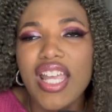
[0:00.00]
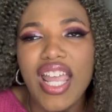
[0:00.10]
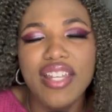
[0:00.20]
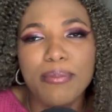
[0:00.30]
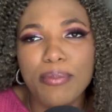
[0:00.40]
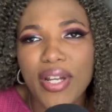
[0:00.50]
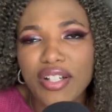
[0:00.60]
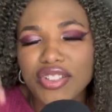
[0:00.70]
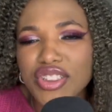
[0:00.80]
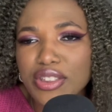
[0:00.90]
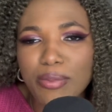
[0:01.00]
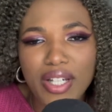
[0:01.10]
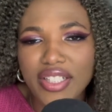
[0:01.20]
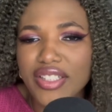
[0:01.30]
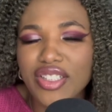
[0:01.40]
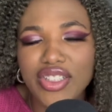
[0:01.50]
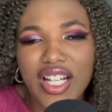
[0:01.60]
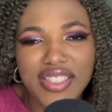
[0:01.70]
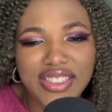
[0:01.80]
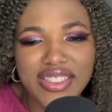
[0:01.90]
and parents just wanted their
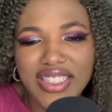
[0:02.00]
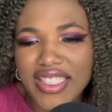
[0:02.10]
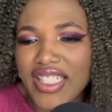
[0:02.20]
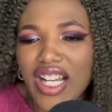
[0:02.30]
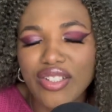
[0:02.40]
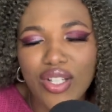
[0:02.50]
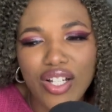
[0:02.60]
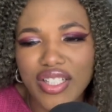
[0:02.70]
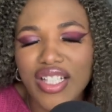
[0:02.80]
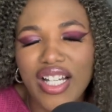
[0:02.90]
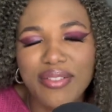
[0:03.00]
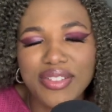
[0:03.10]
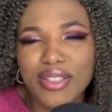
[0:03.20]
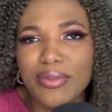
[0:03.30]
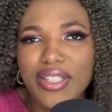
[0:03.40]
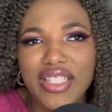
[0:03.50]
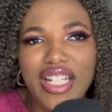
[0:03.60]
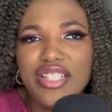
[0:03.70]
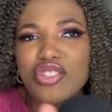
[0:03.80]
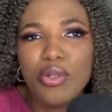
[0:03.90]
child to sit down long enough to really
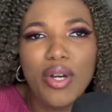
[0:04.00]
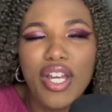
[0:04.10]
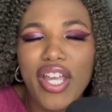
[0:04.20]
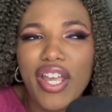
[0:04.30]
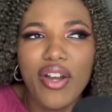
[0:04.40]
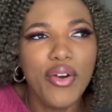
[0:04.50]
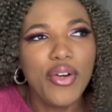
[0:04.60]
enjoy